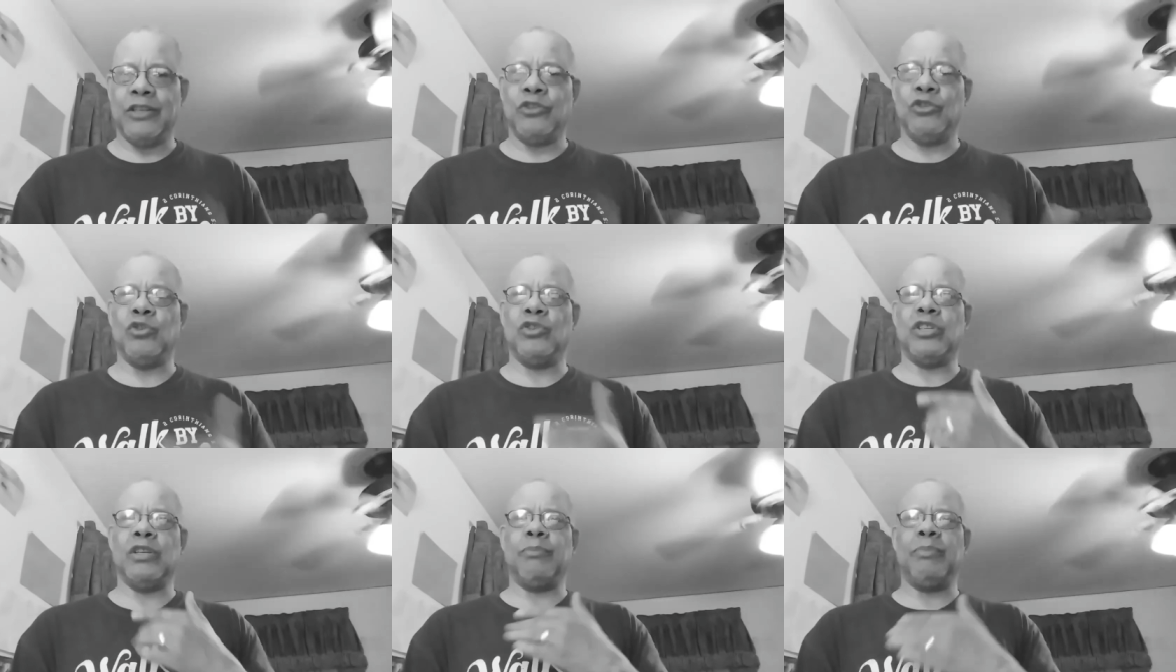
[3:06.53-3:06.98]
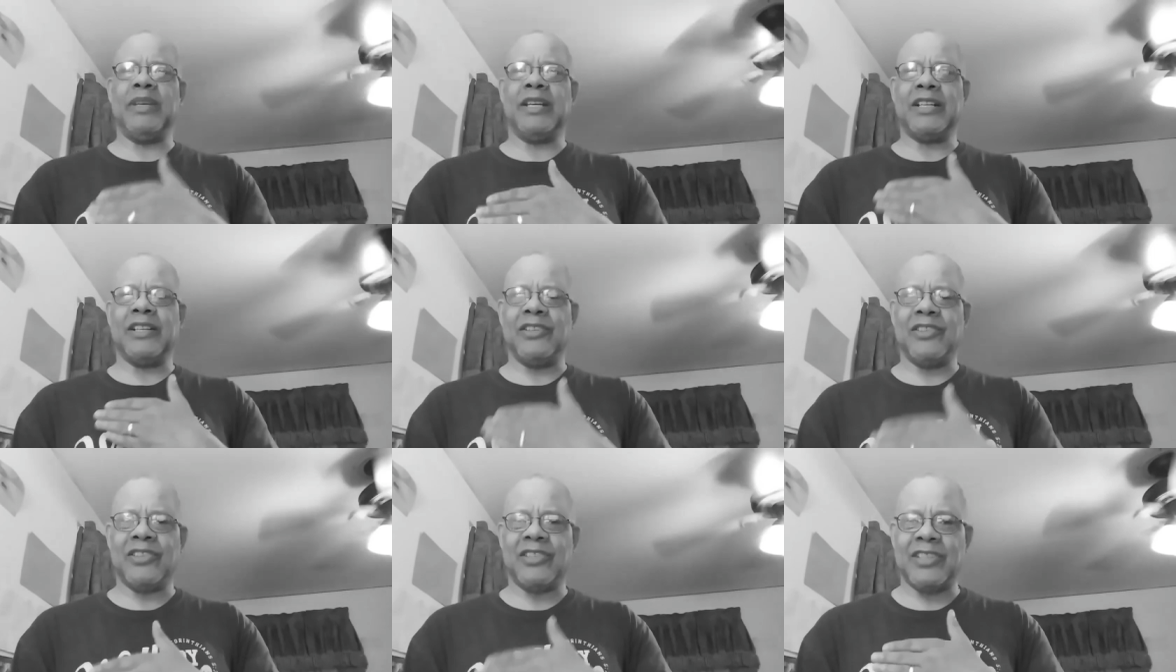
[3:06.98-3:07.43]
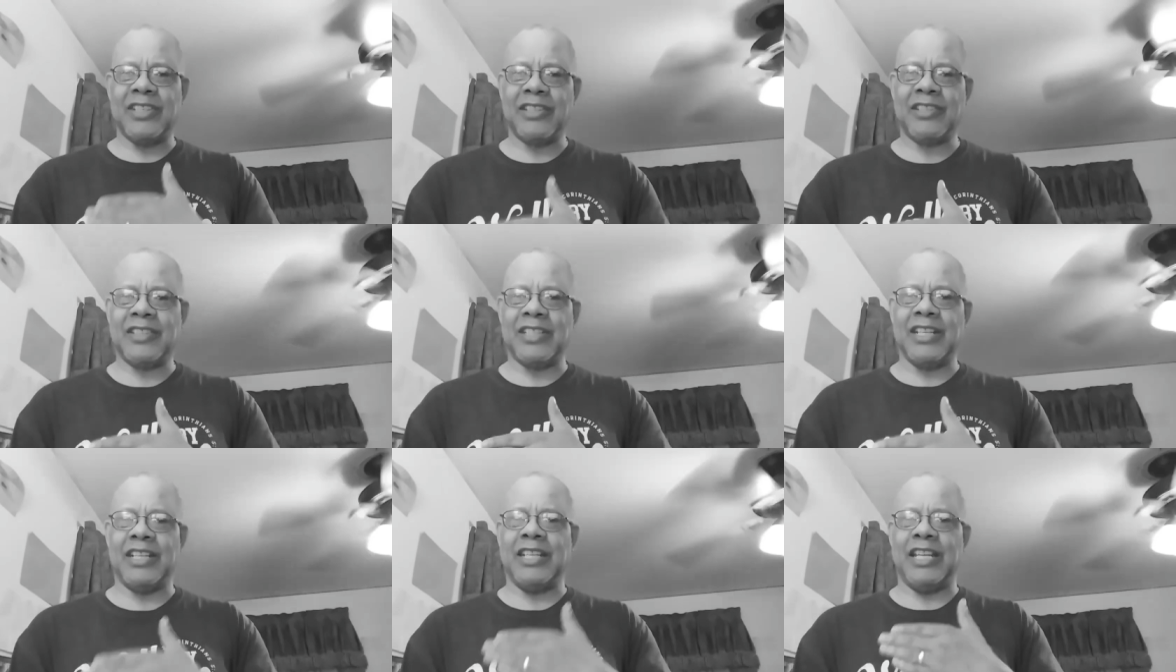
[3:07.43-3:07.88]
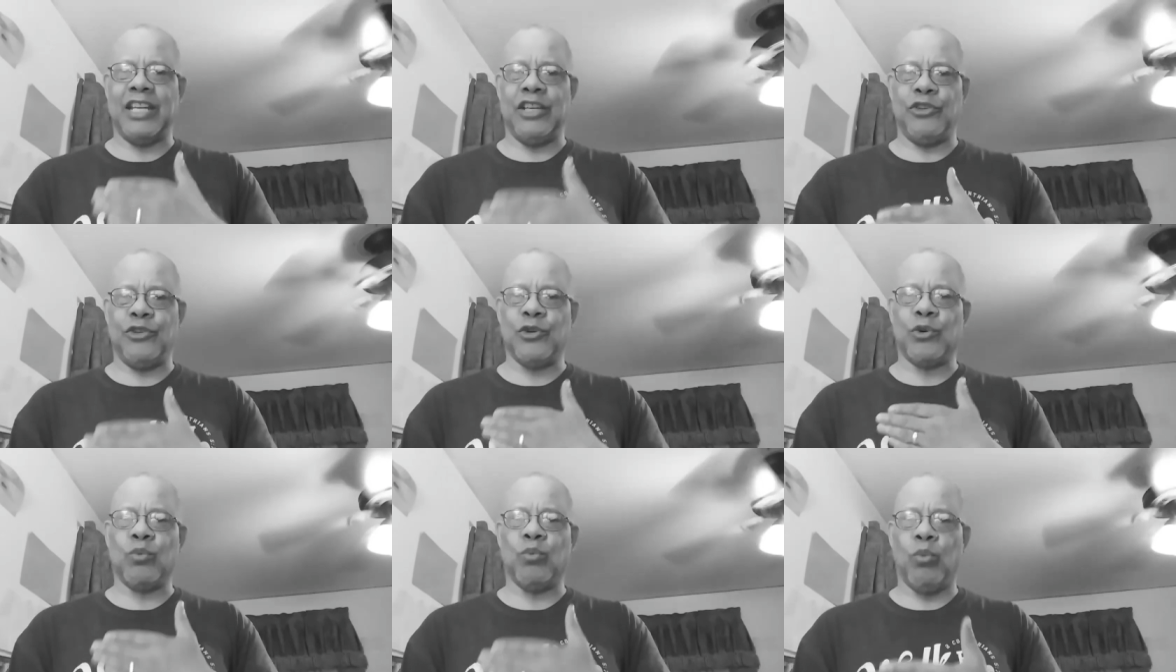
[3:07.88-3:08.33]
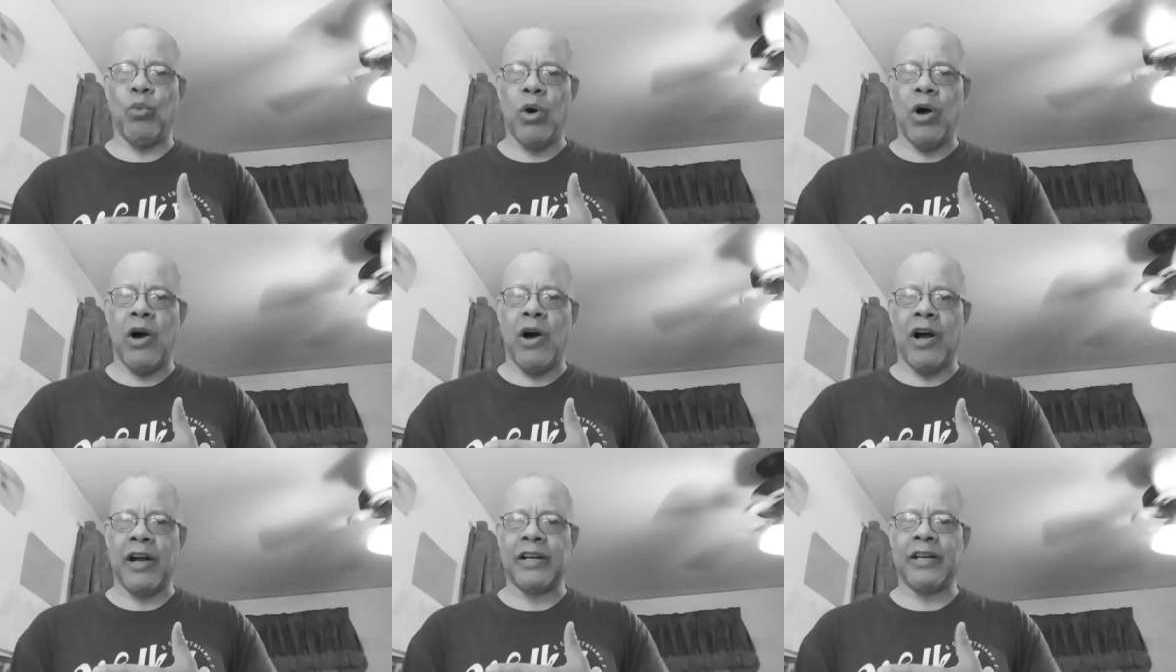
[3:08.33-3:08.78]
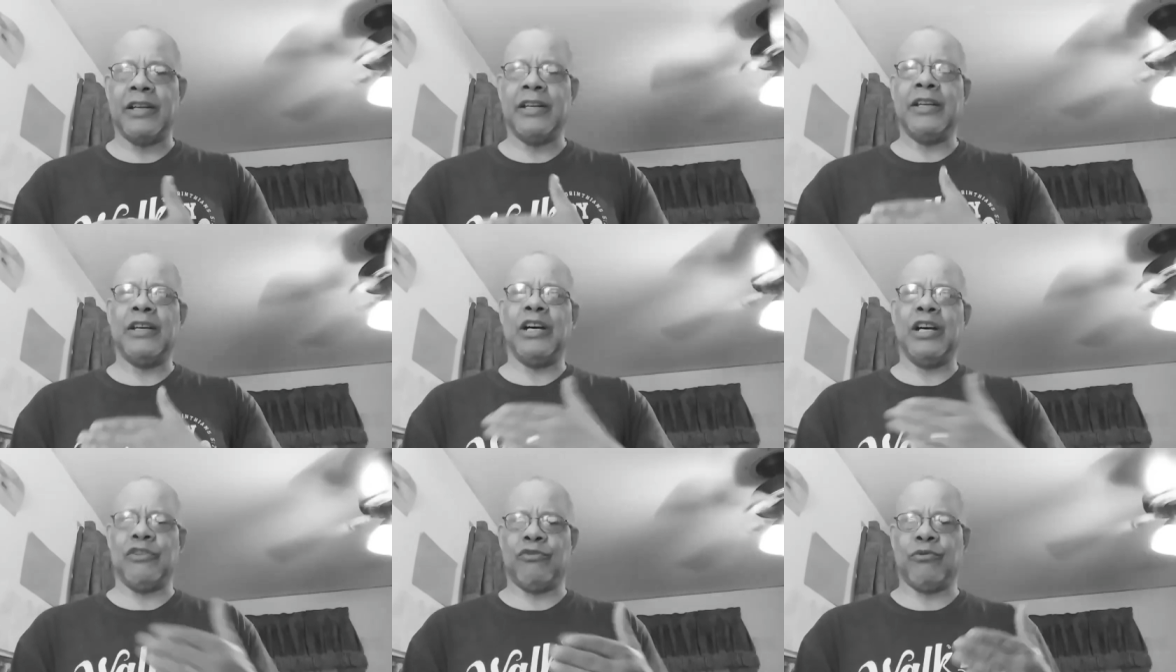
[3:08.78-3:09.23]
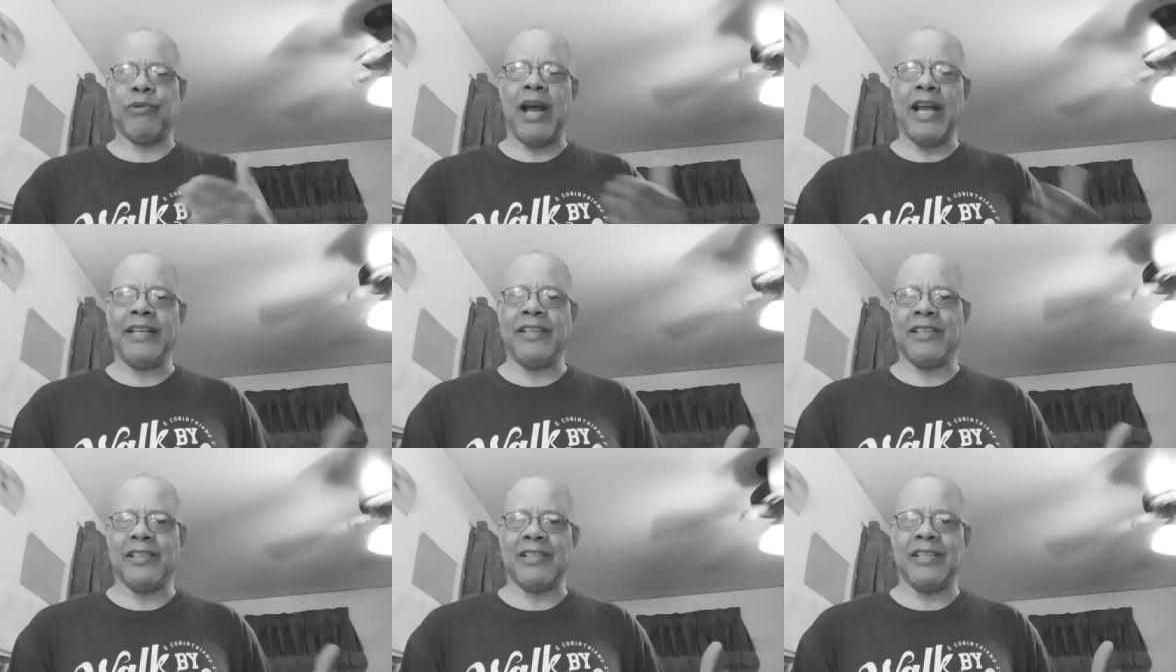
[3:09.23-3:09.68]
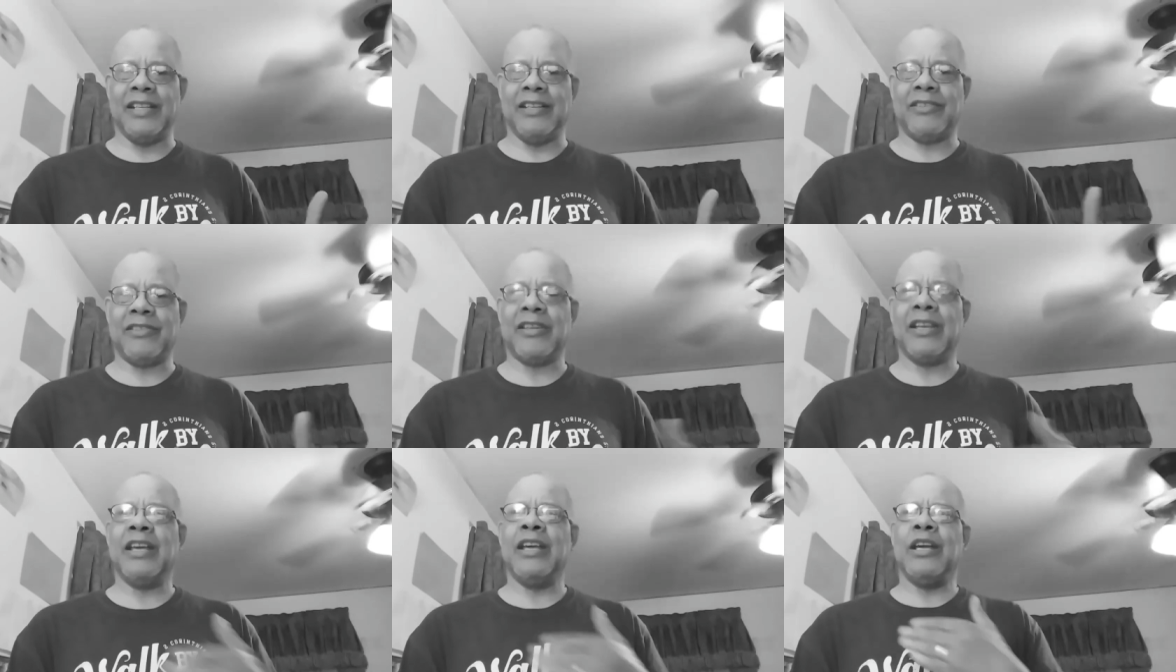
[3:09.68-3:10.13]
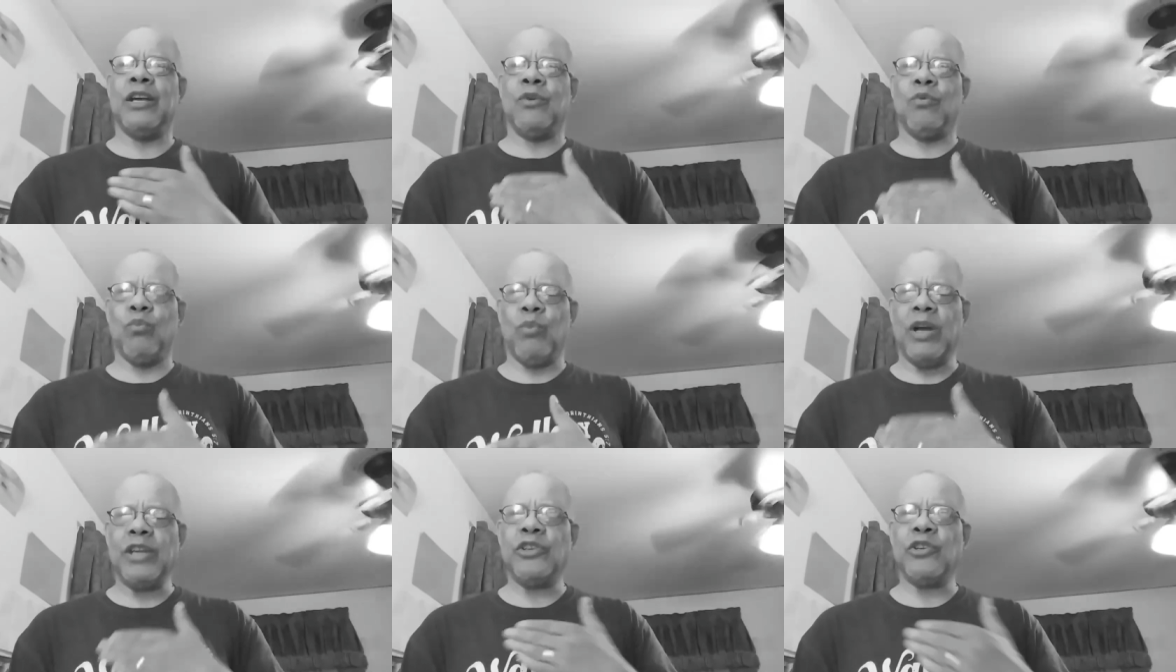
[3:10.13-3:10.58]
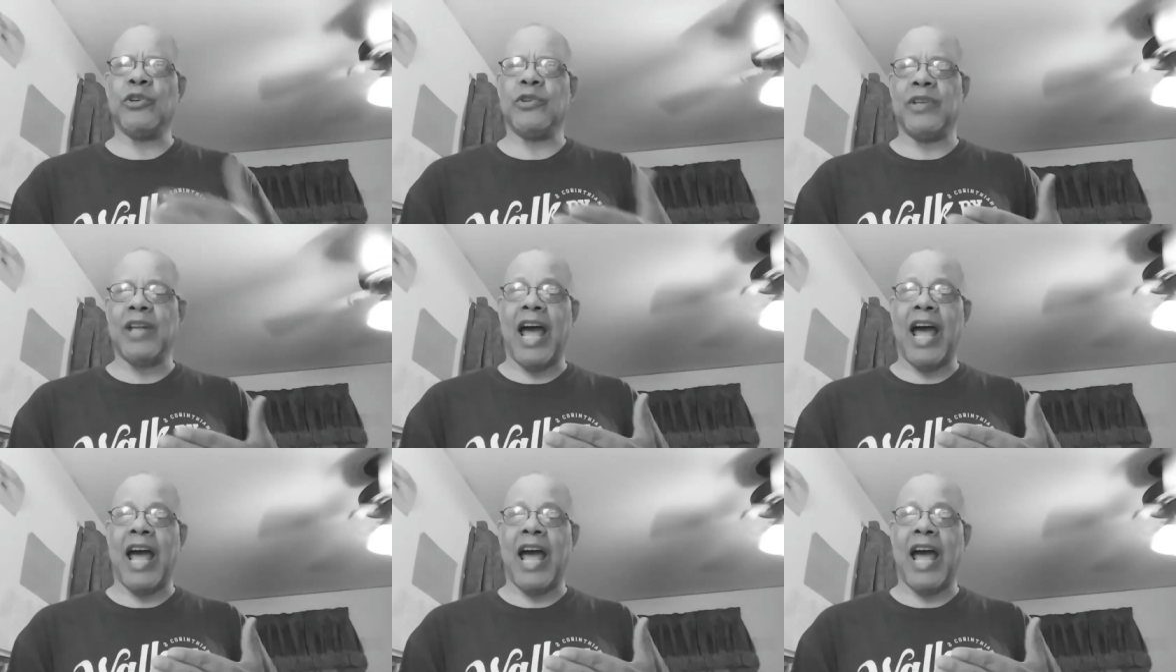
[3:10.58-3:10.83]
You should be consistent in your walk of righteousness. When you're